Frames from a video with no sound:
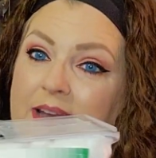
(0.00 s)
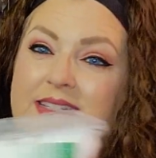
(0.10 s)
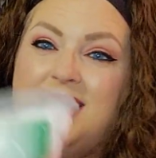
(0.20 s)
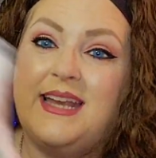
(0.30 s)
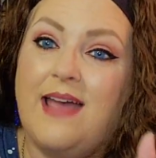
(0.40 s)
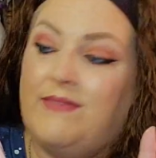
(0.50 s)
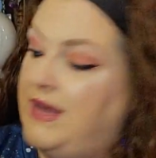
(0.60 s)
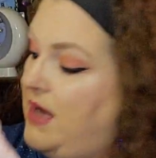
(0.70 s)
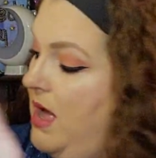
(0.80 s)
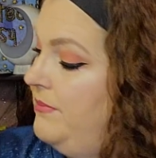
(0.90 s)
I just didn't have
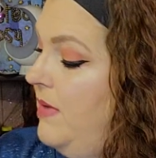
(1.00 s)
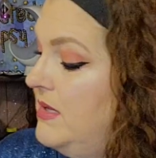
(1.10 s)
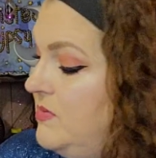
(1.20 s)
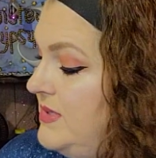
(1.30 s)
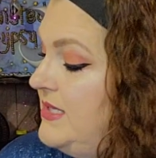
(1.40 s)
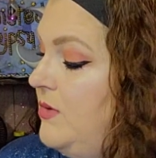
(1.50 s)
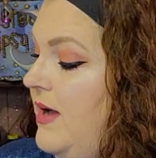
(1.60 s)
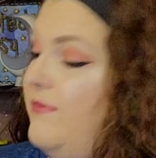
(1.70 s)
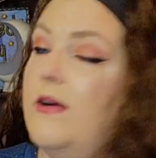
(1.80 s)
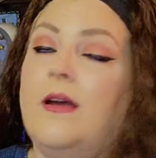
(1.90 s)
any cotton balls
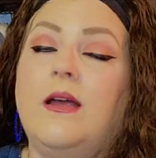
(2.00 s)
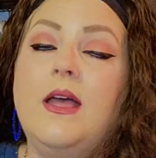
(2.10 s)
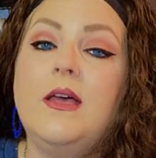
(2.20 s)
whatsoever.